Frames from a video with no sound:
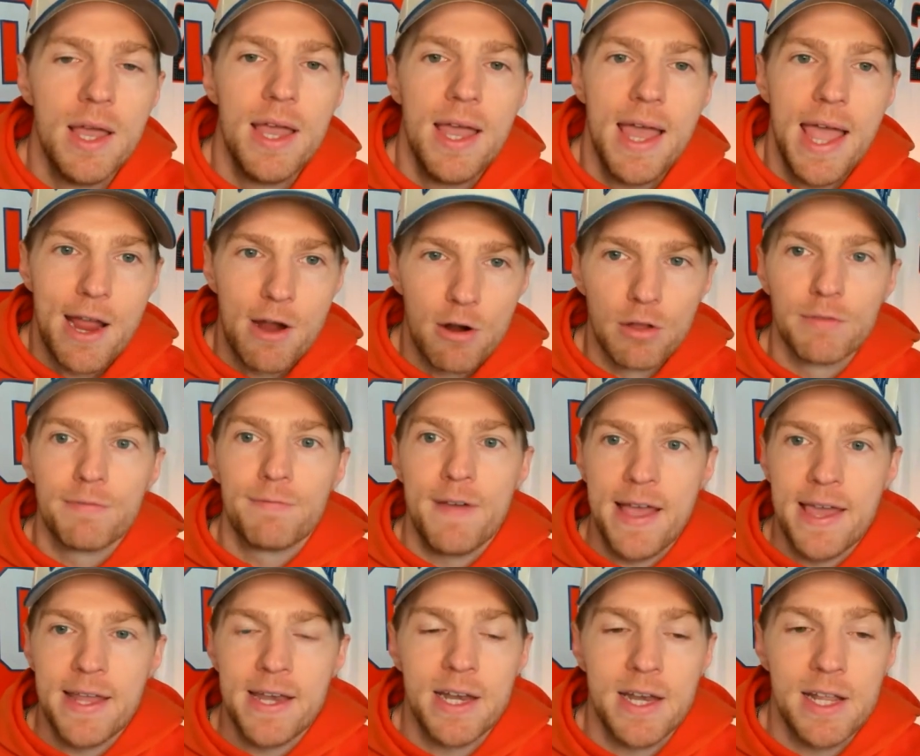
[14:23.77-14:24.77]
Harold
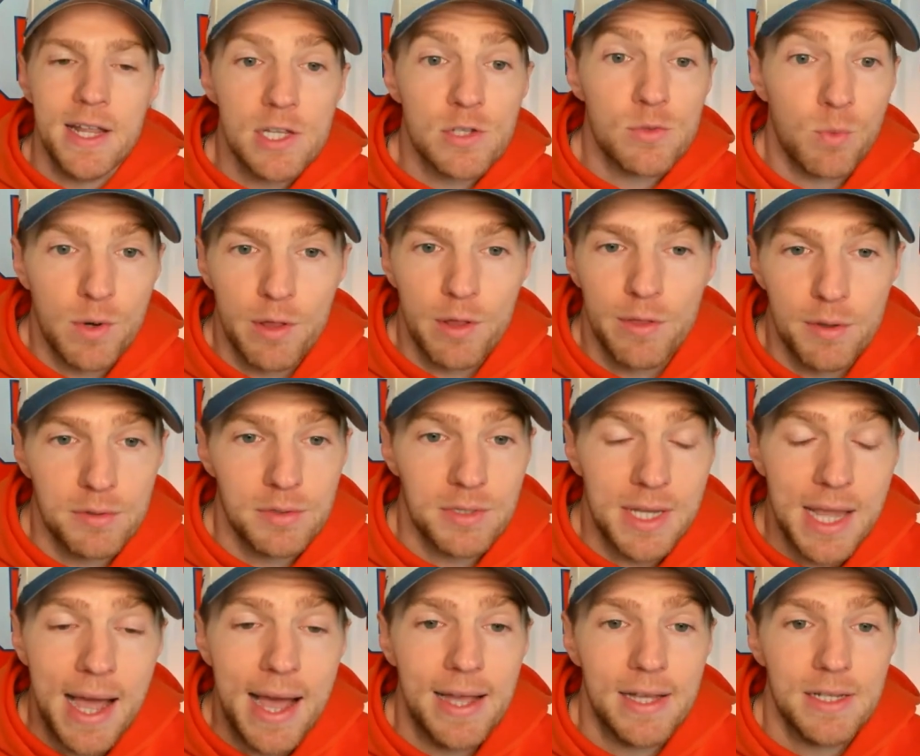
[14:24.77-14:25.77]
Fannin is one of those
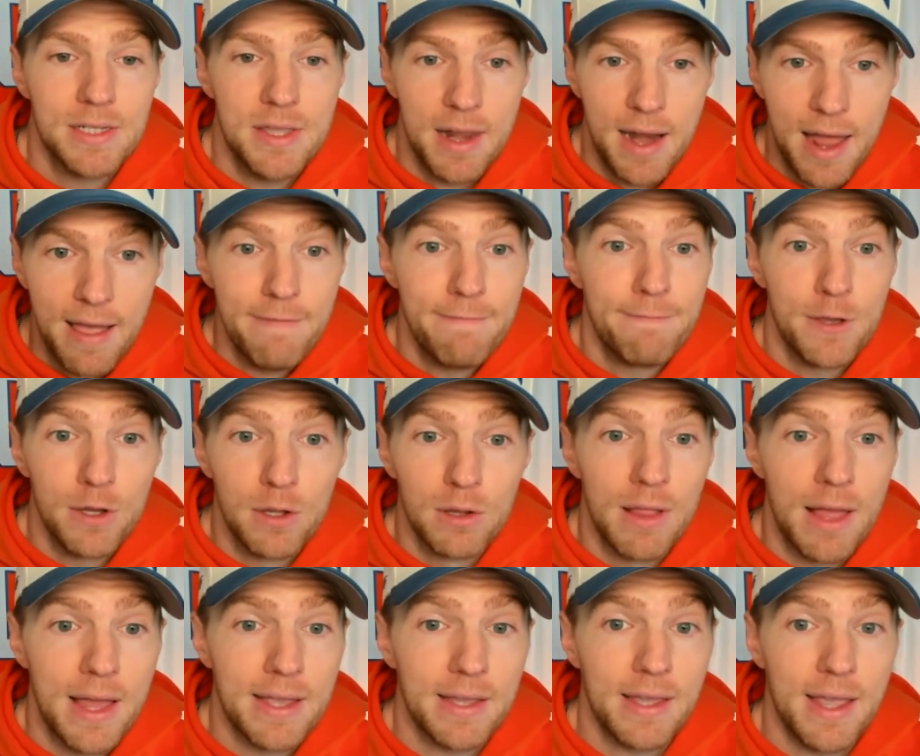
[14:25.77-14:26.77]
guys that I feel
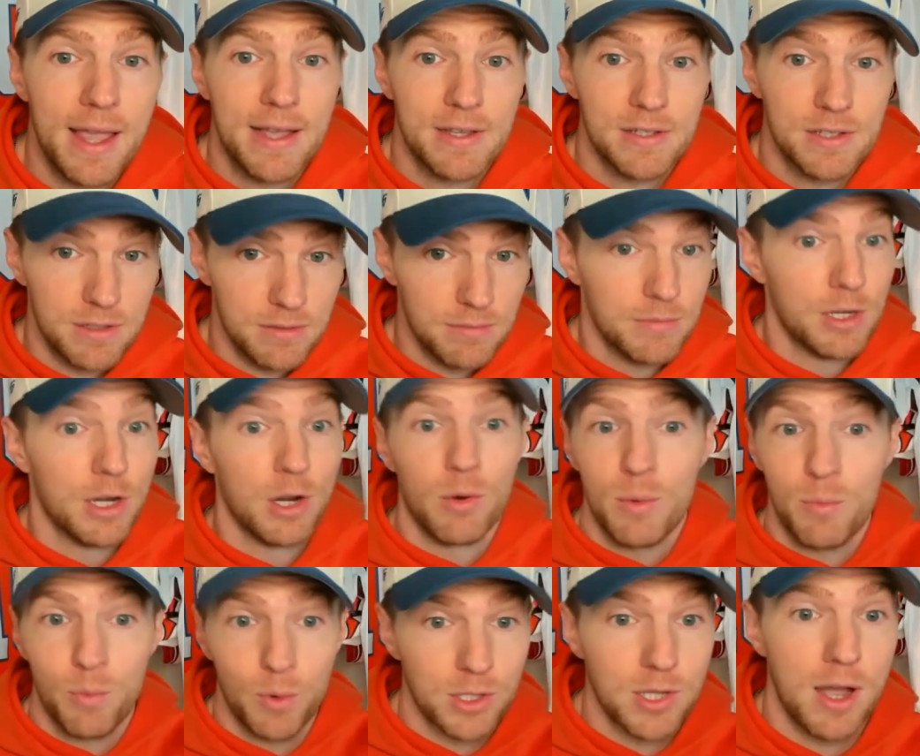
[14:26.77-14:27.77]
like, as you know,
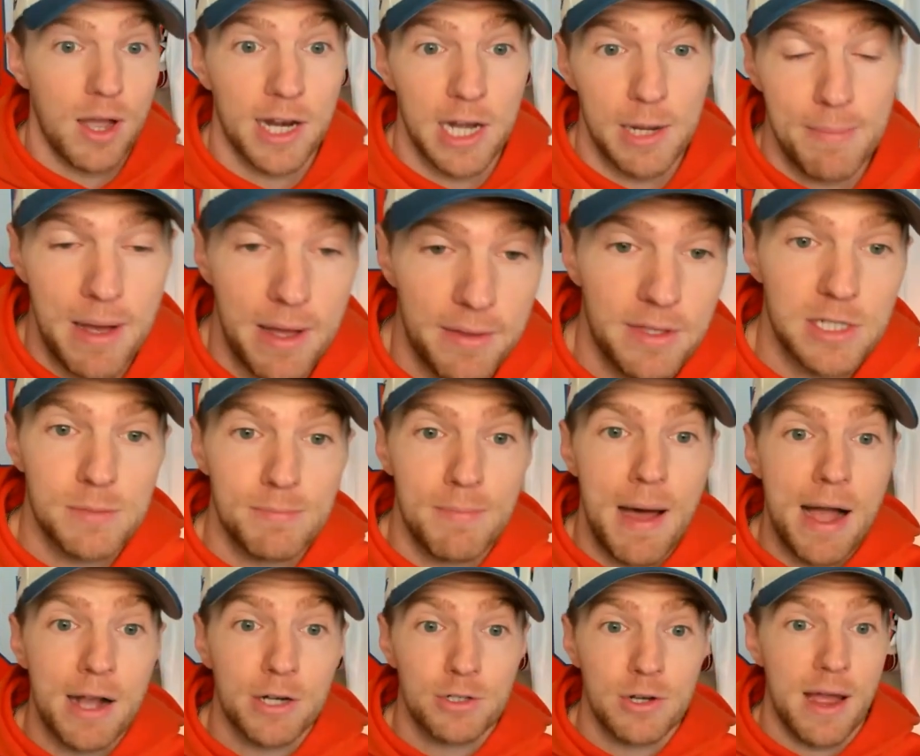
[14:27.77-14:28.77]
we're talking about this
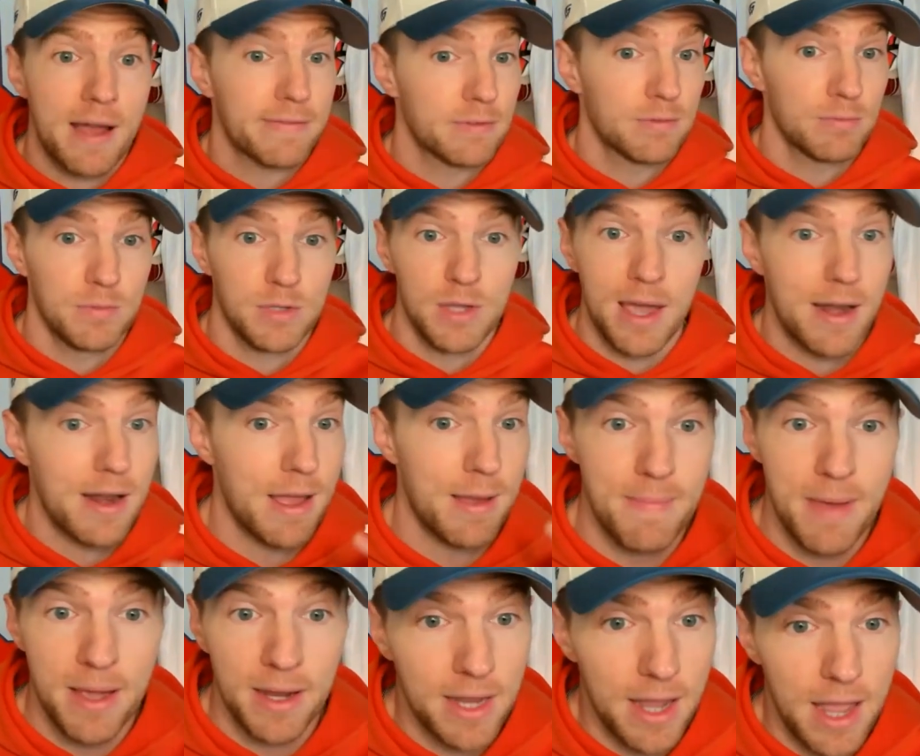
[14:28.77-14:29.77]
mock draft. You had
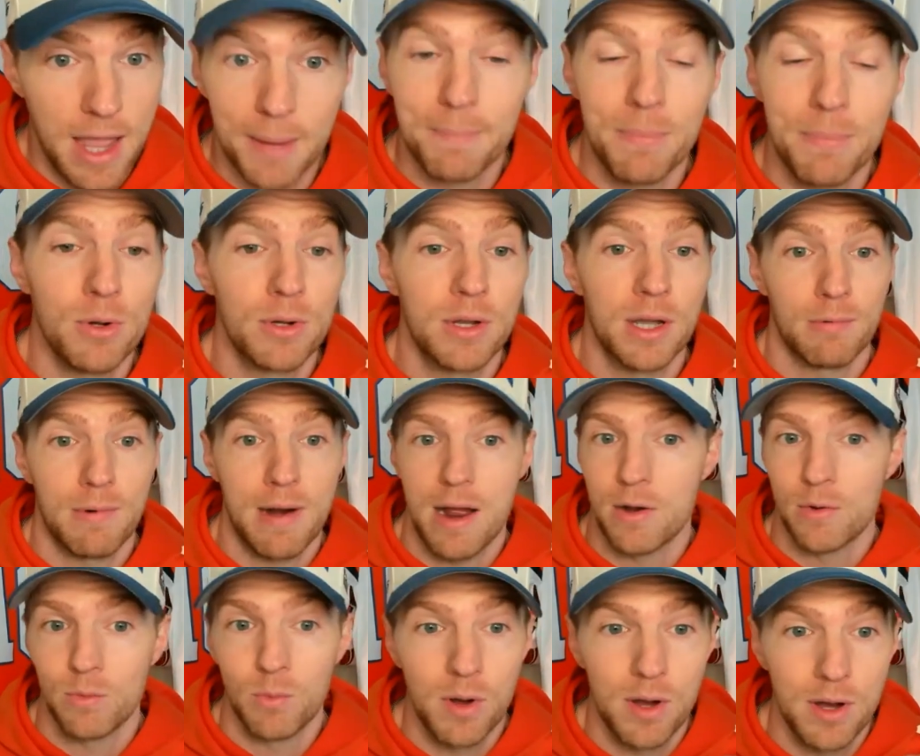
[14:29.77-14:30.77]
Emeka Egbuka
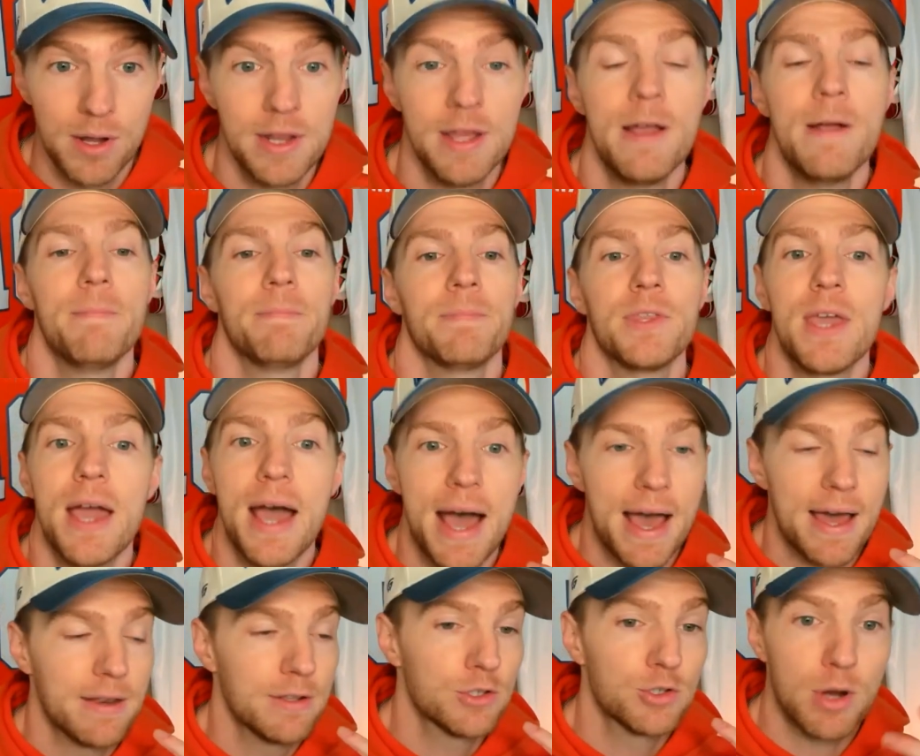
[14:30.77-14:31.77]
round 1, you
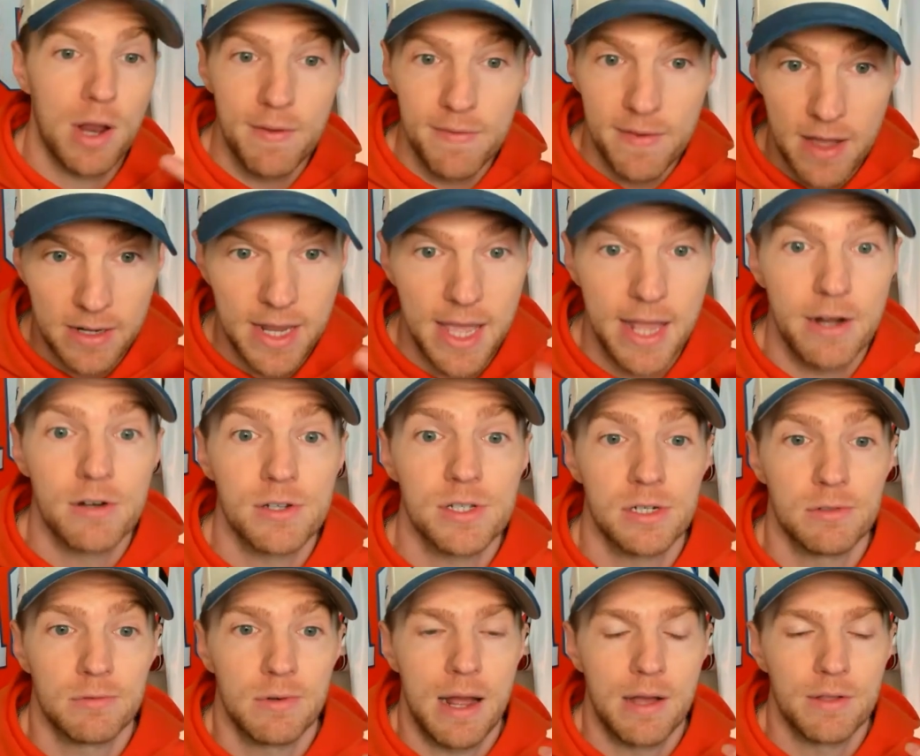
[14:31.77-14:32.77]
had TreVeyon
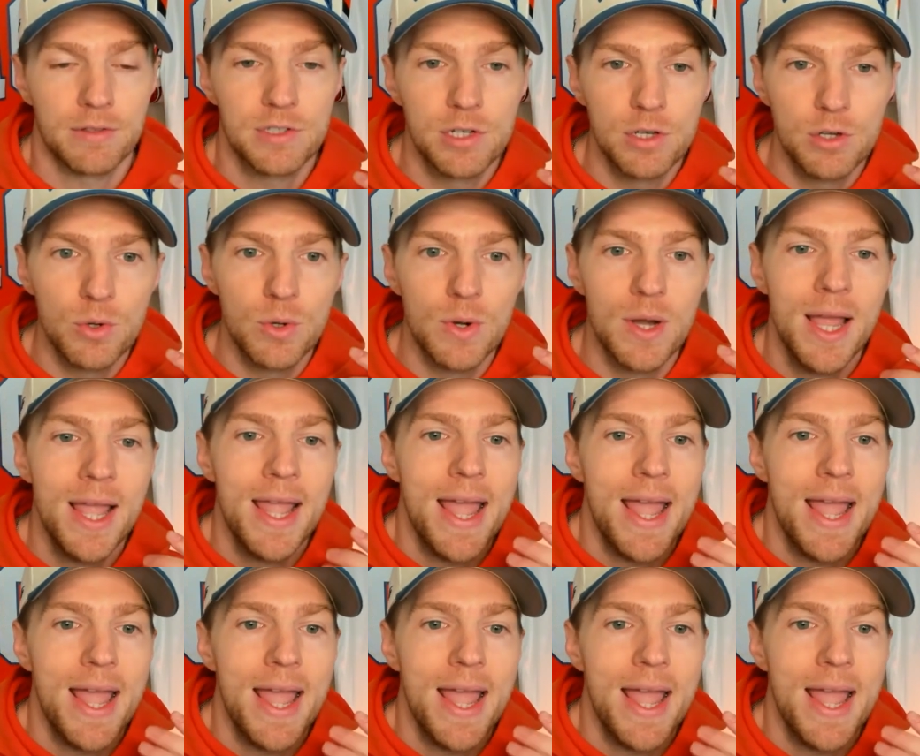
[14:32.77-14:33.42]
Henderson round 2.